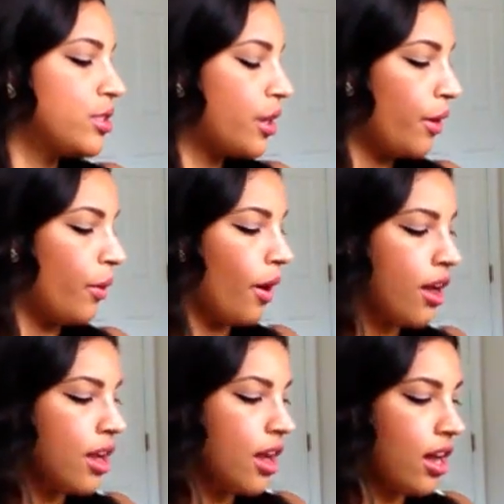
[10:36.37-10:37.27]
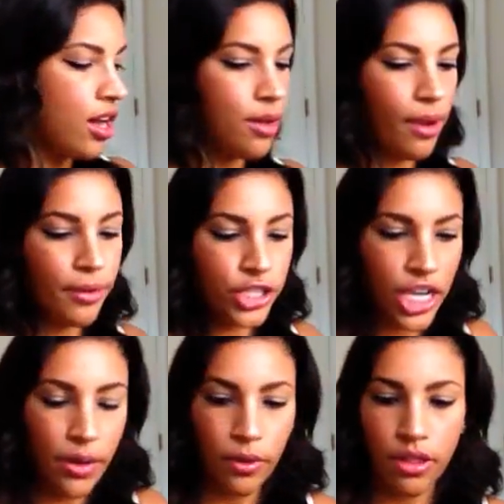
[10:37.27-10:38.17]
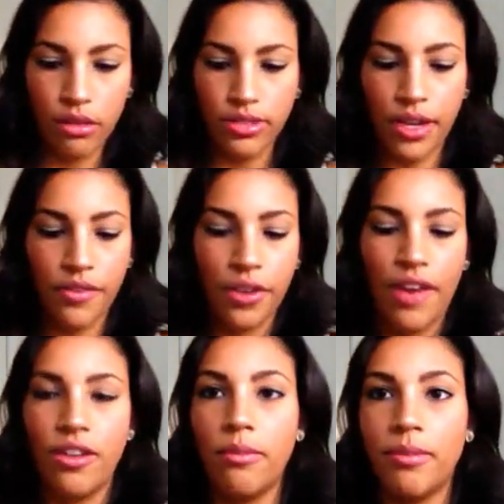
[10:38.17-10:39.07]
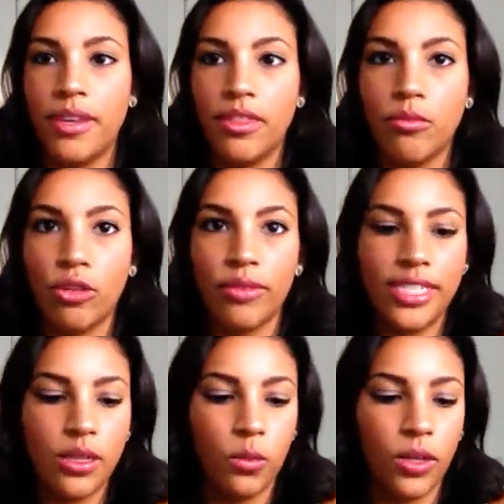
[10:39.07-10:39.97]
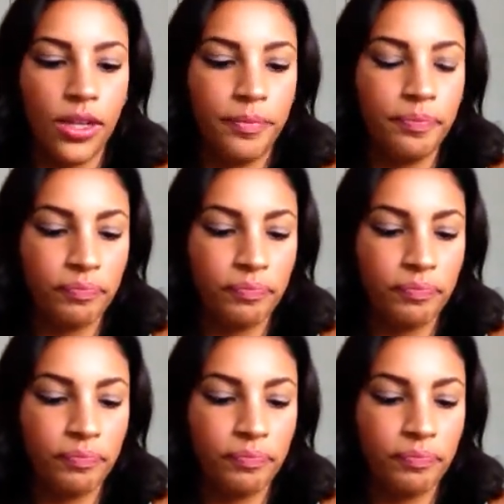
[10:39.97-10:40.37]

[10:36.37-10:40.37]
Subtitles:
So I would check one of those out if you haven't, maybe get the more recent one.